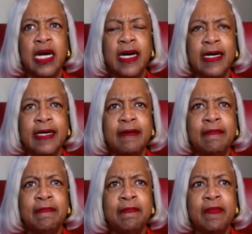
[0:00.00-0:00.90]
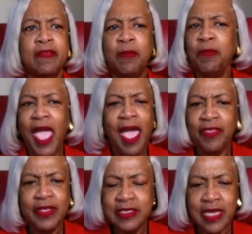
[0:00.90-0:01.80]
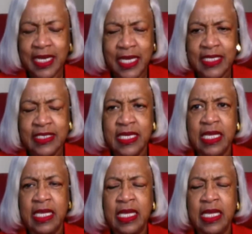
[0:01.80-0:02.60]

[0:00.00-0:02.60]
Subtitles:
The path is not easy,